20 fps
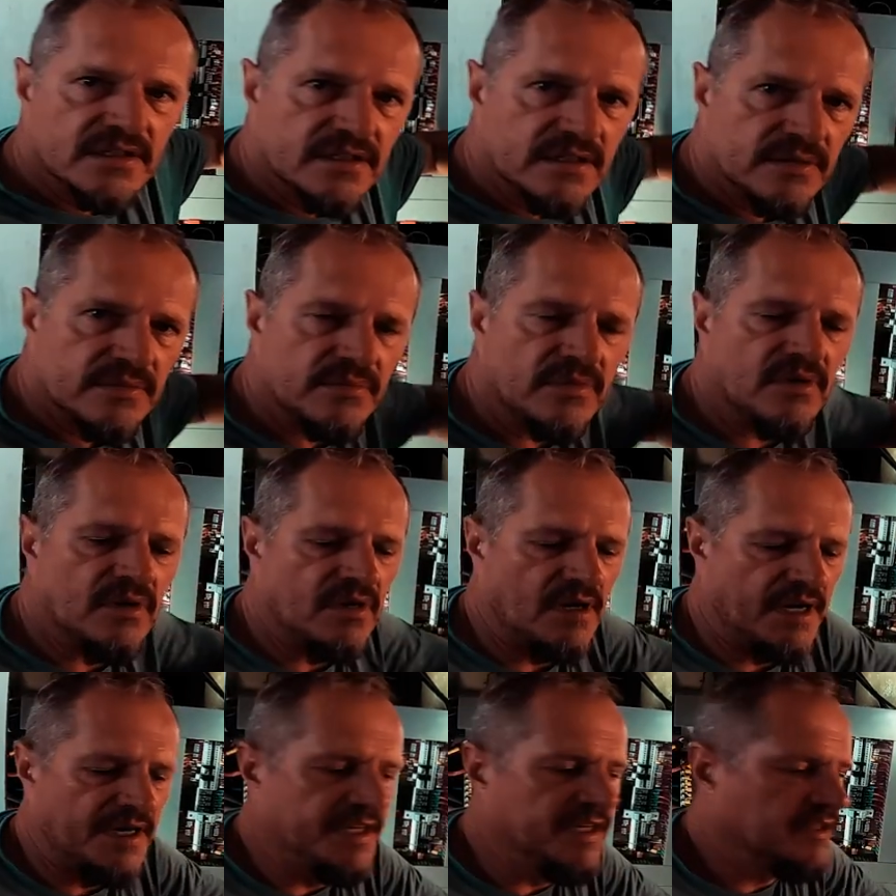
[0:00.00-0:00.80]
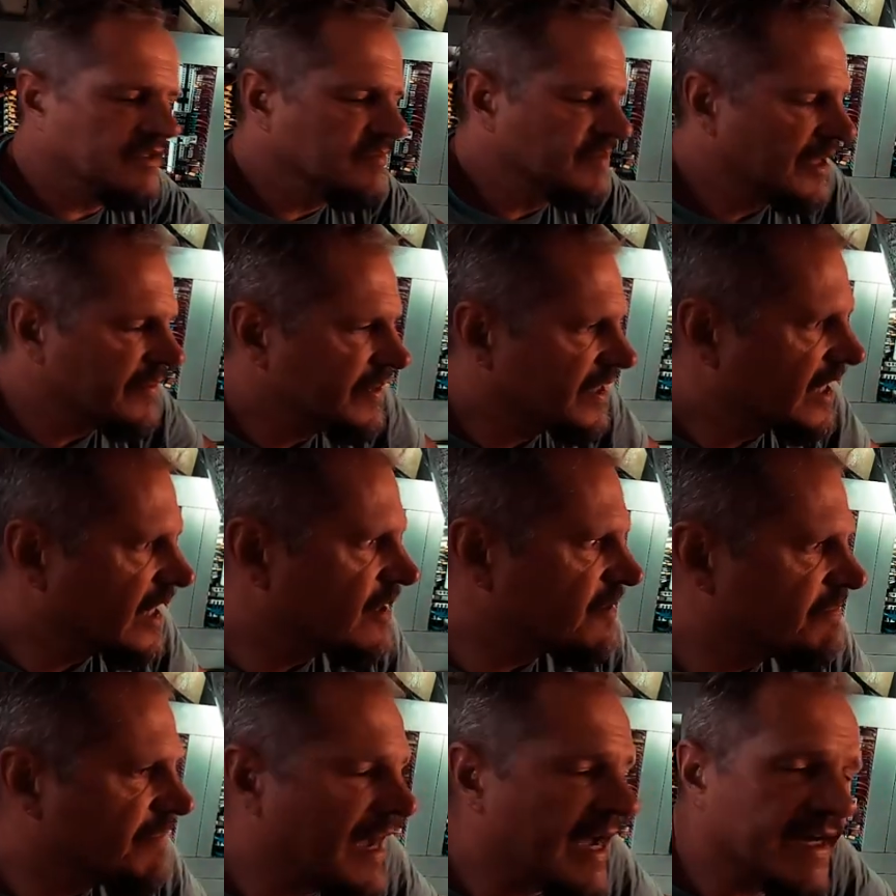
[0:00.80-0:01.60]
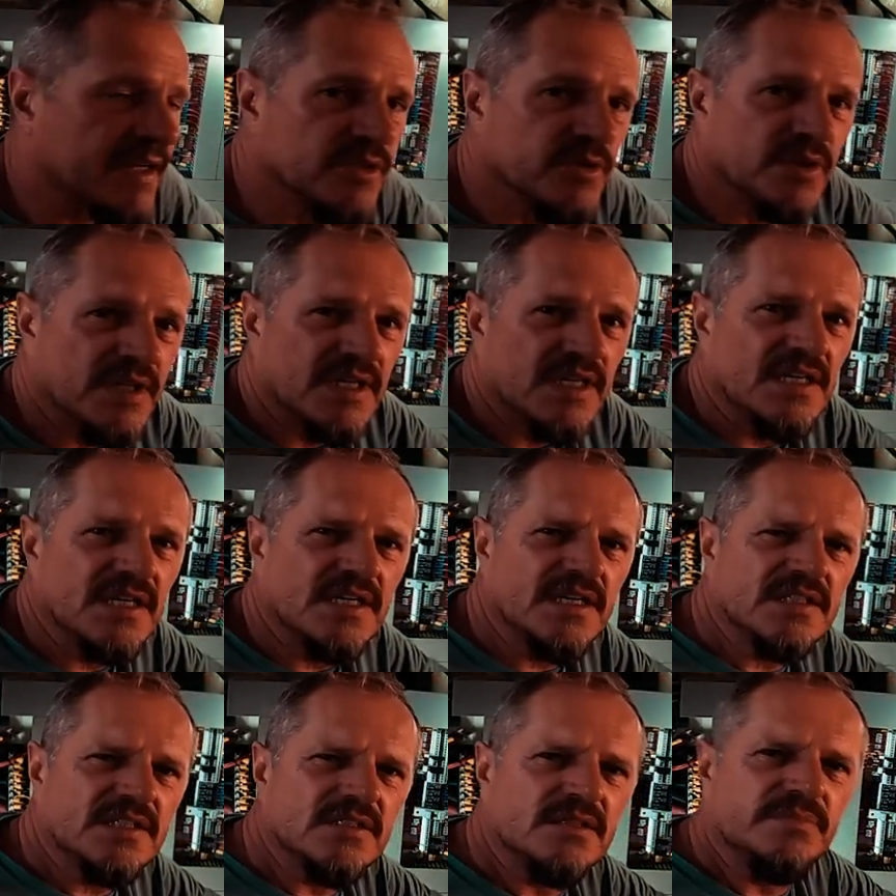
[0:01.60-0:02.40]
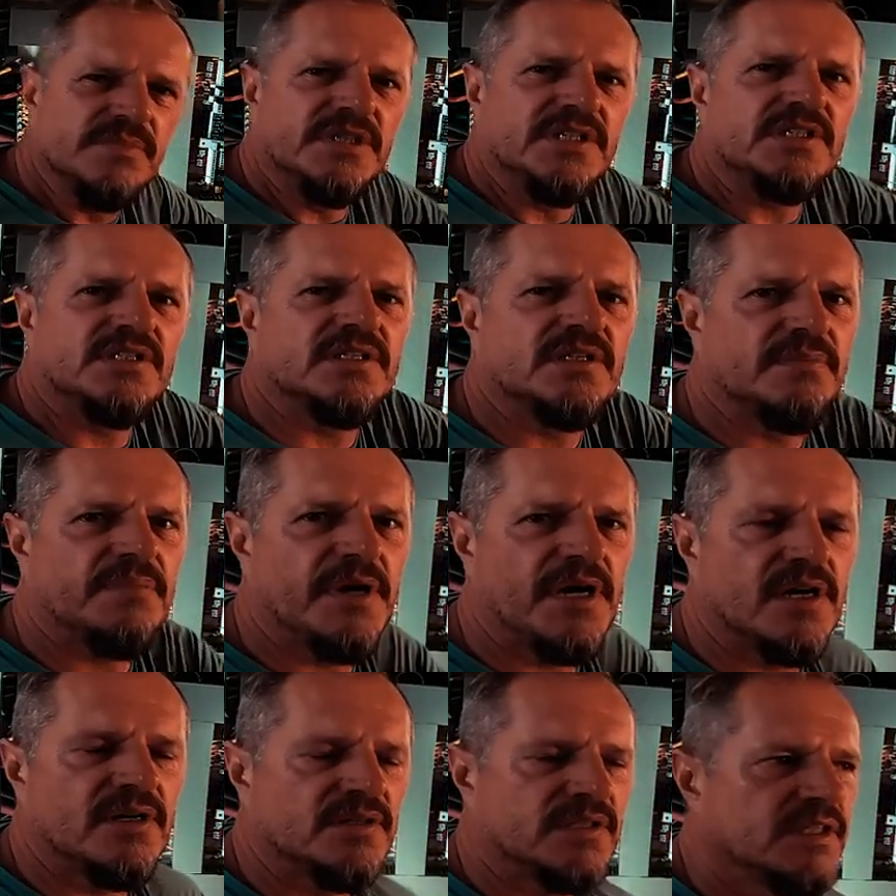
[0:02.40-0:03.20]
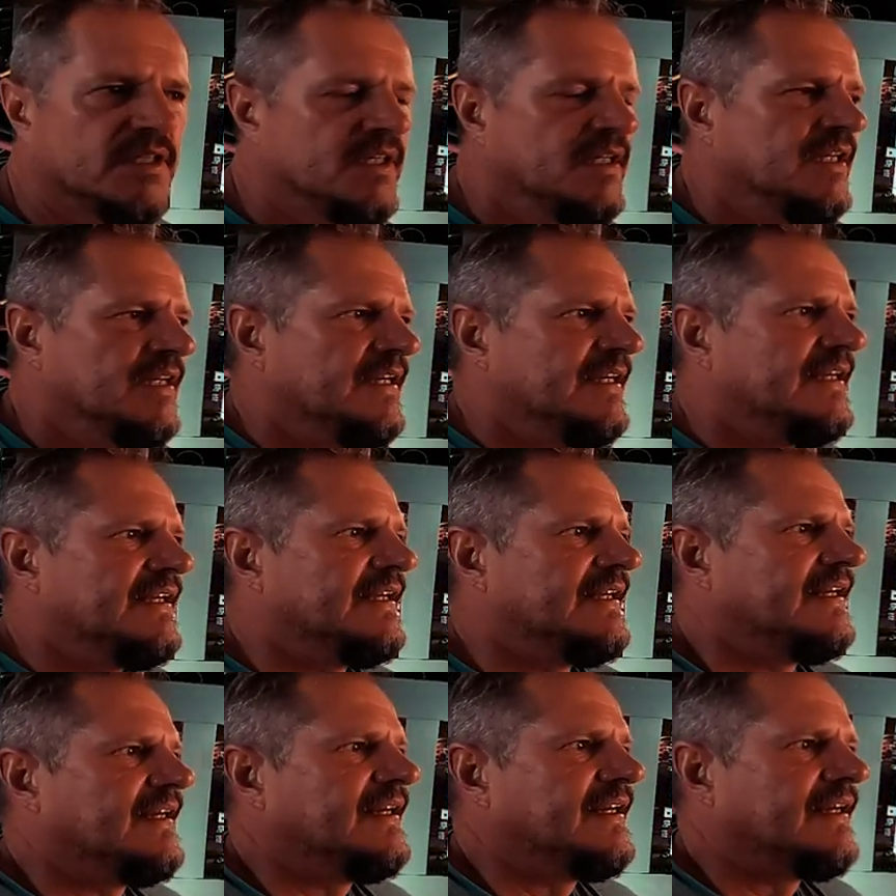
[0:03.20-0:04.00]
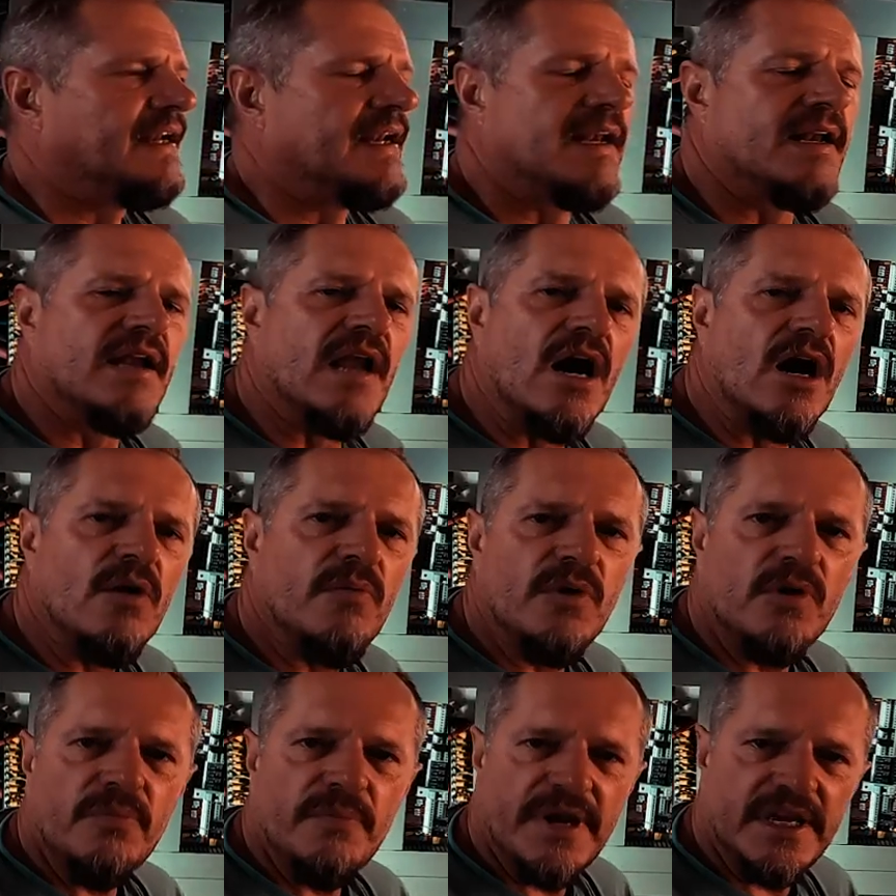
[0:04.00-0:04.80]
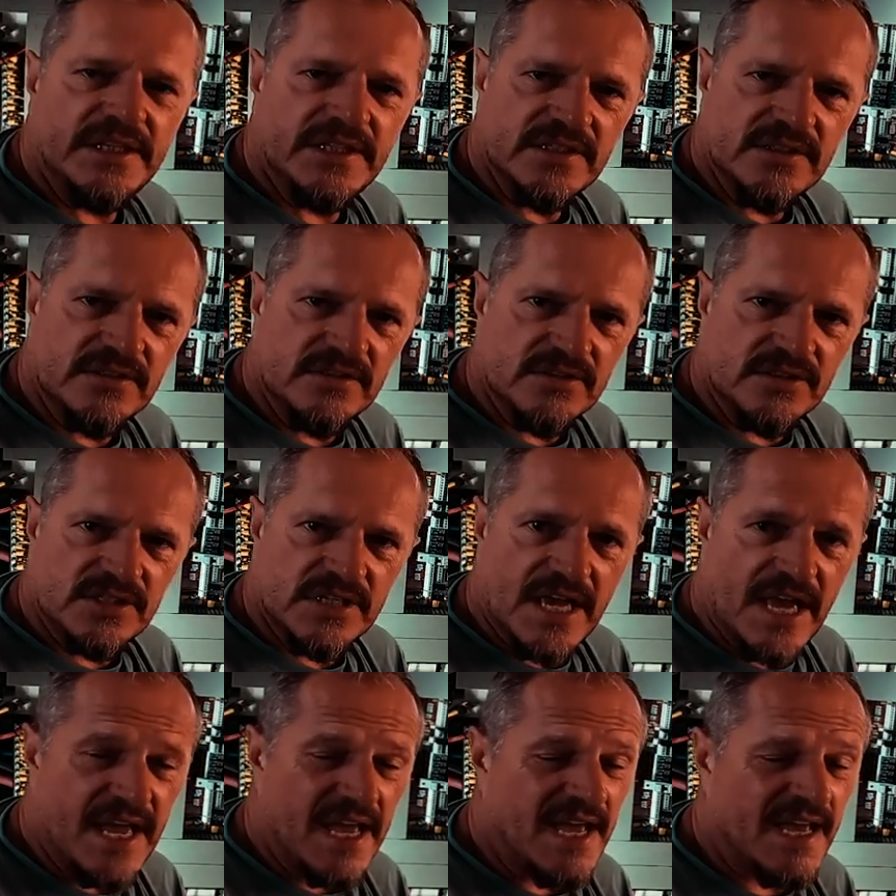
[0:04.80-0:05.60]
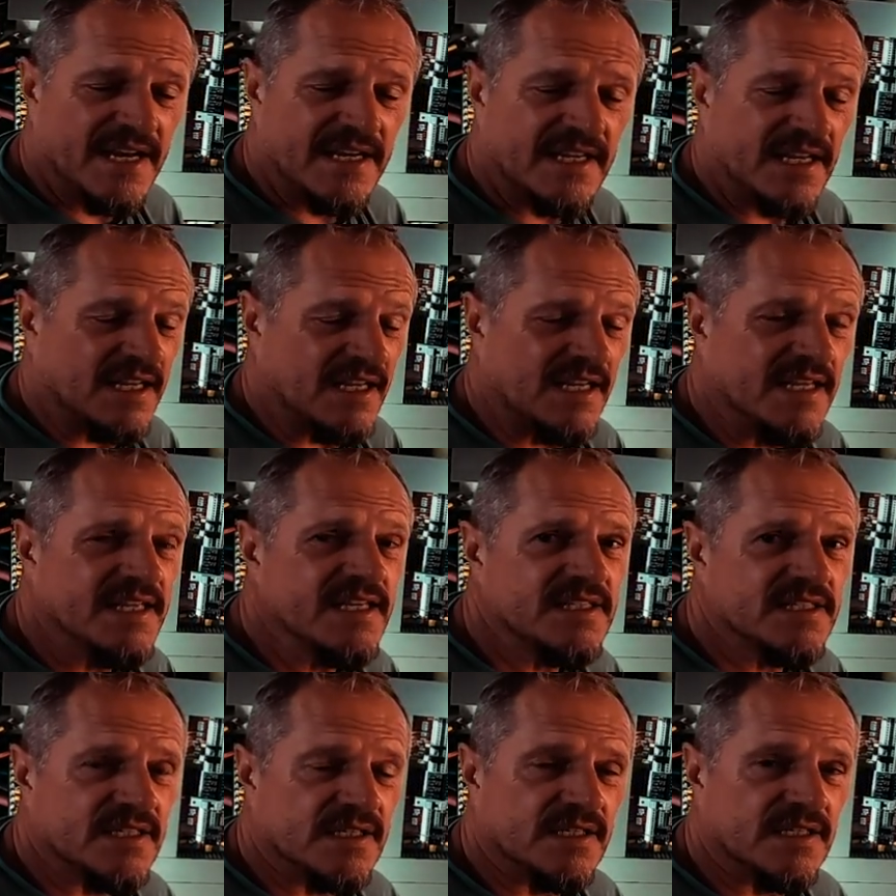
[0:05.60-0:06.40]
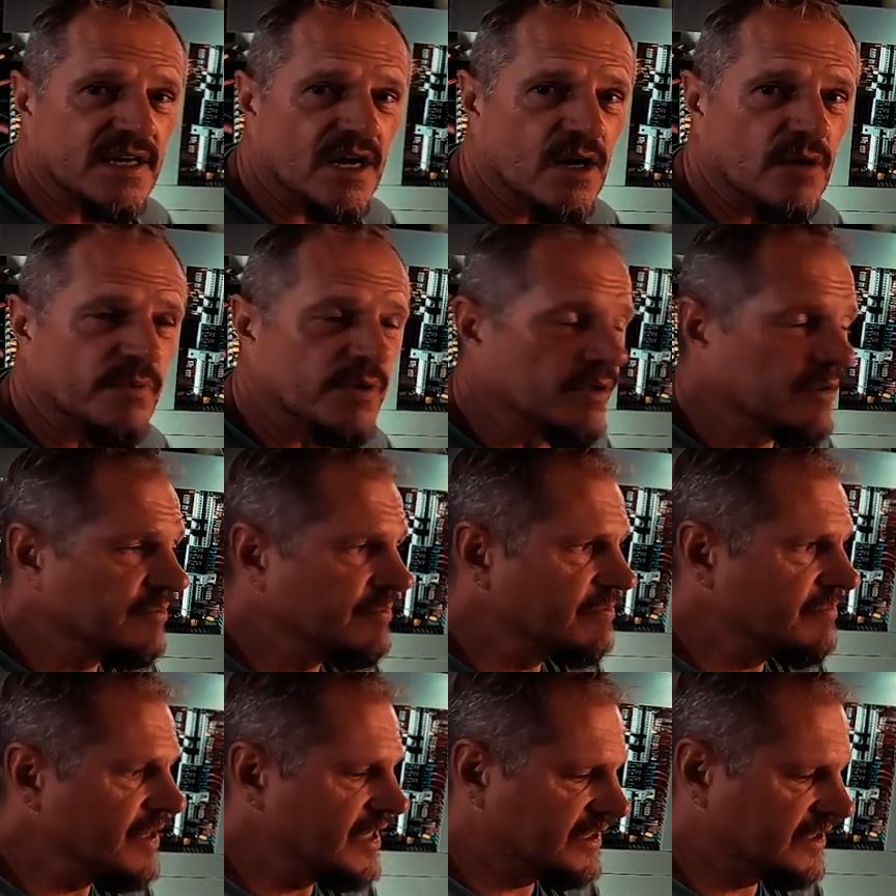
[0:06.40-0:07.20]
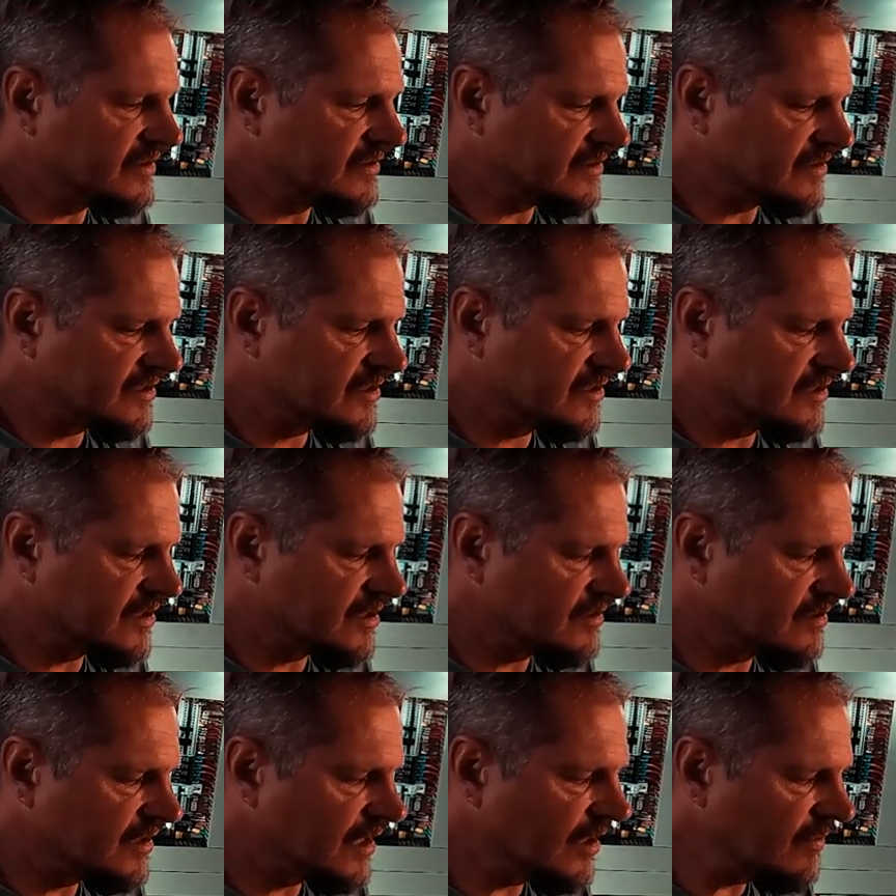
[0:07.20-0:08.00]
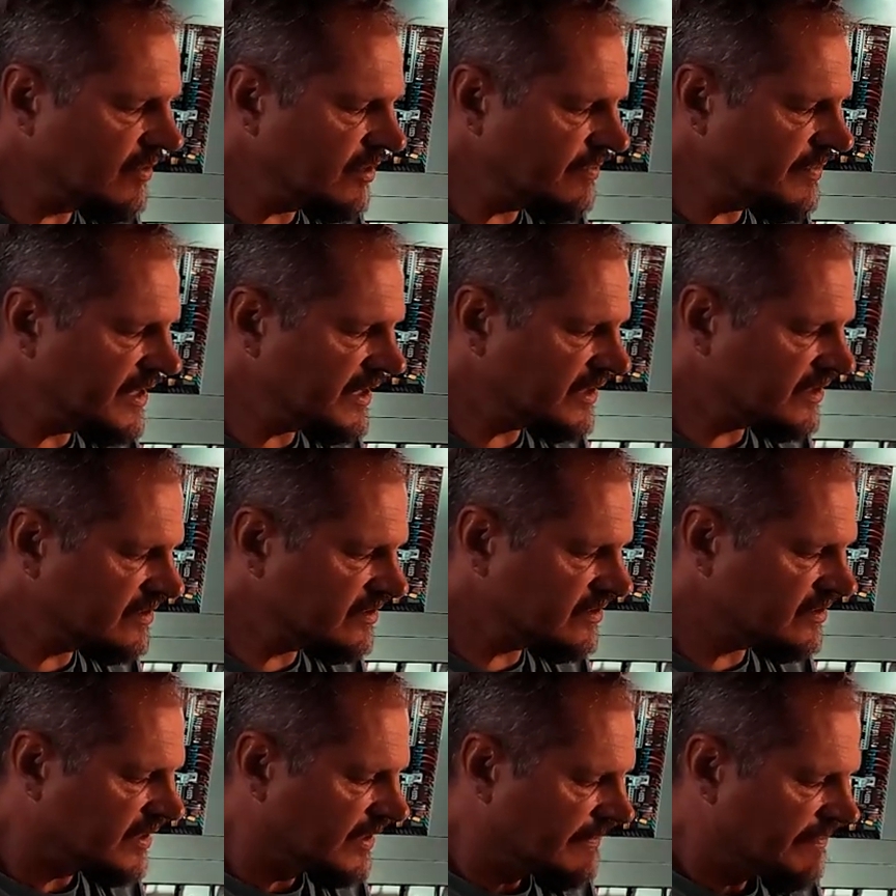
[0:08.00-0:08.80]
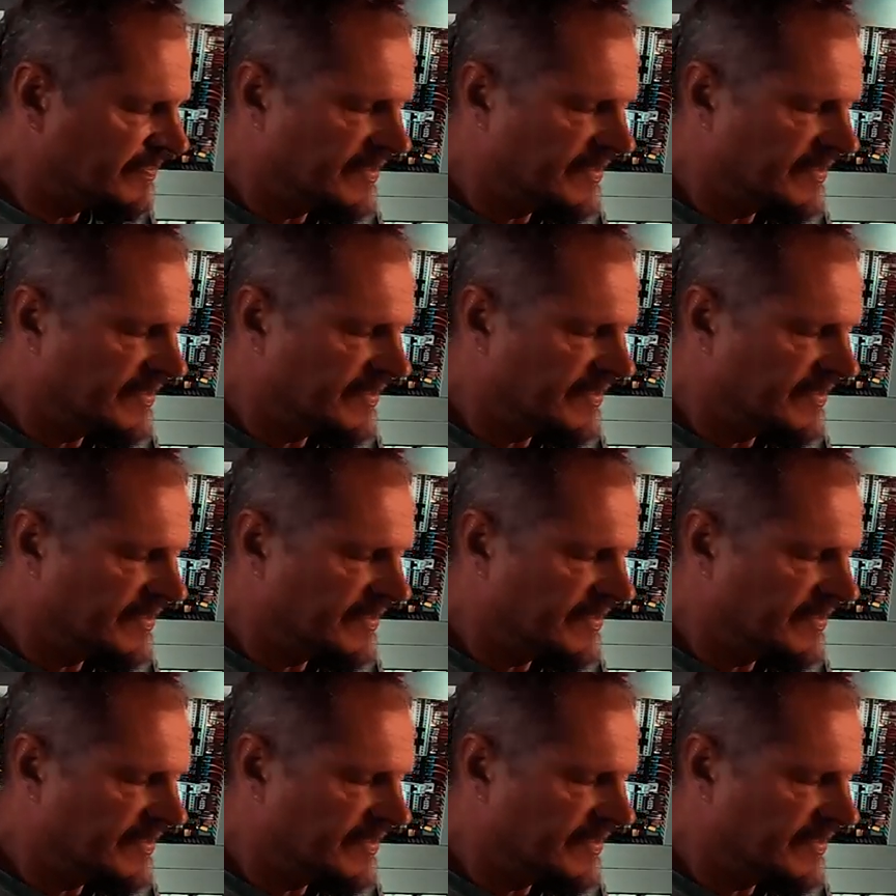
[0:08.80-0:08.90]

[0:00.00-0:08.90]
um, I need to maybe go back to a little bit about noble metals and least noble metals. So noble metals,